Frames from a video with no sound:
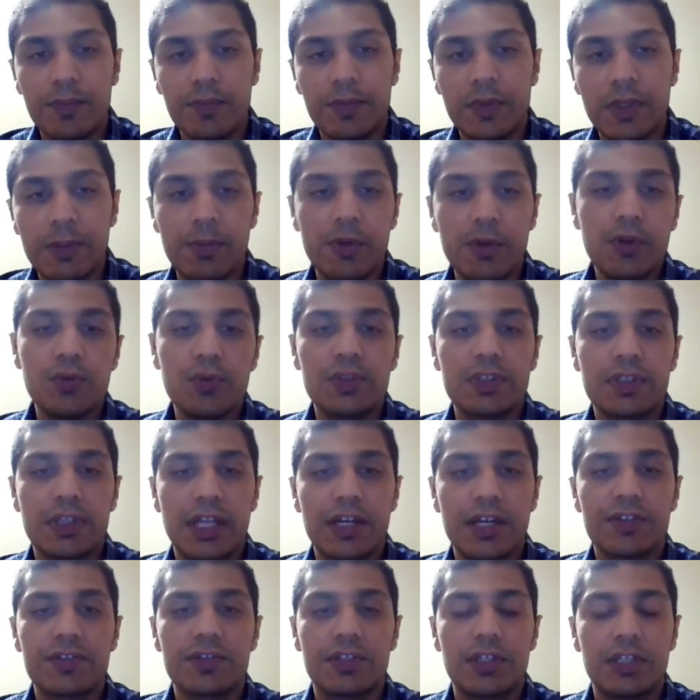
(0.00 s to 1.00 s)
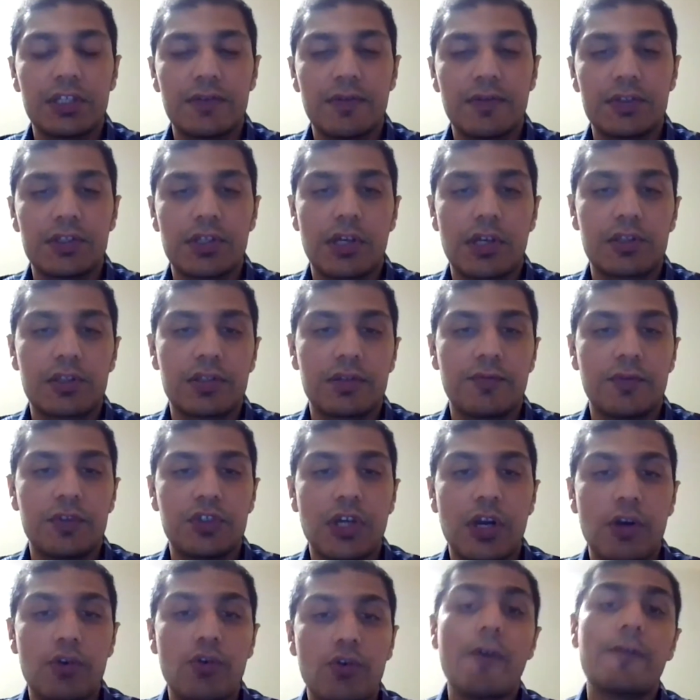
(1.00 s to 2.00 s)
they produce clusters
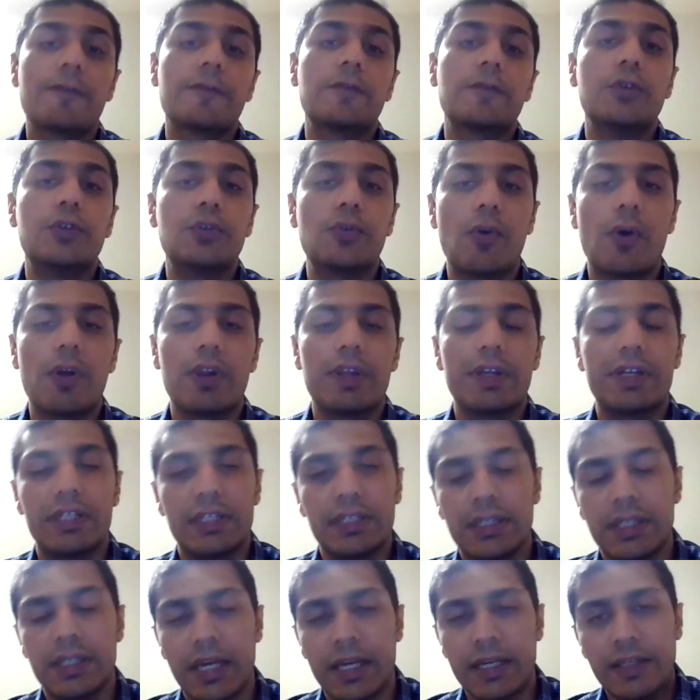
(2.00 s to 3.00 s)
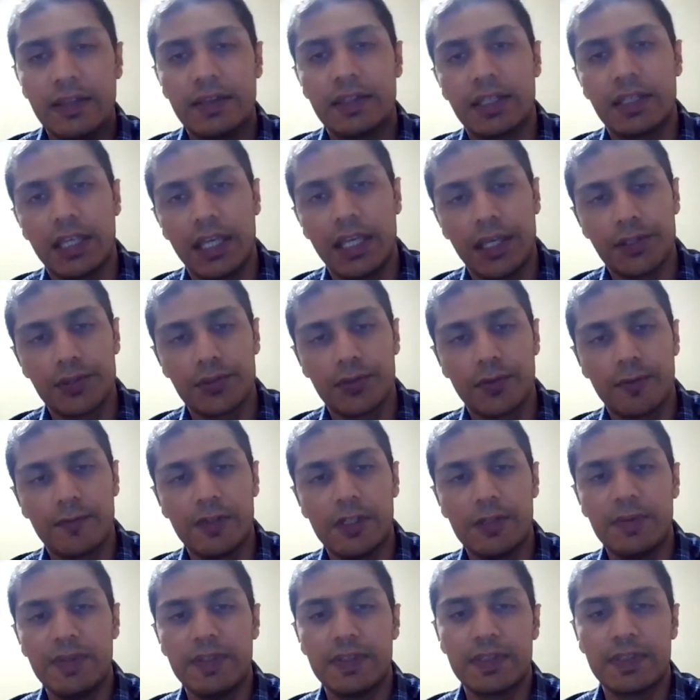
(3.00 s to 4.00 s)
which are not good quality, like in the case of
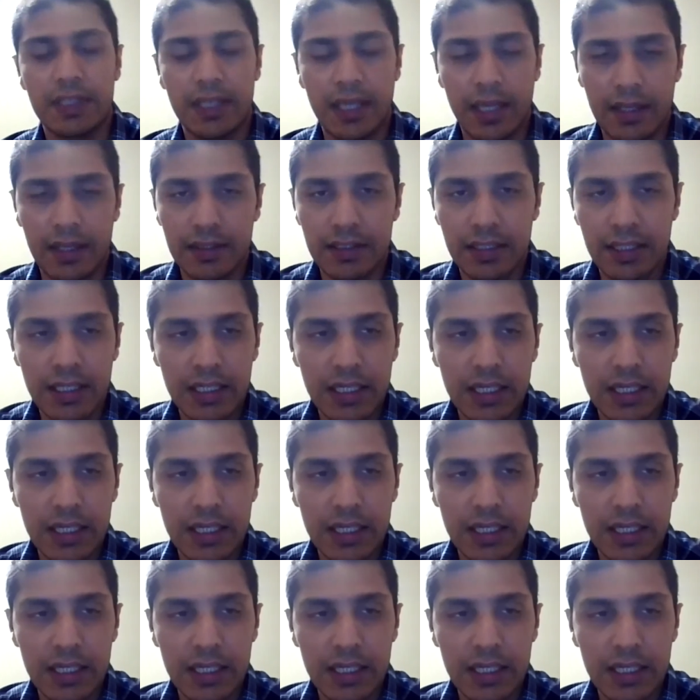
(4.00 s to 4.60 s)
dbScan.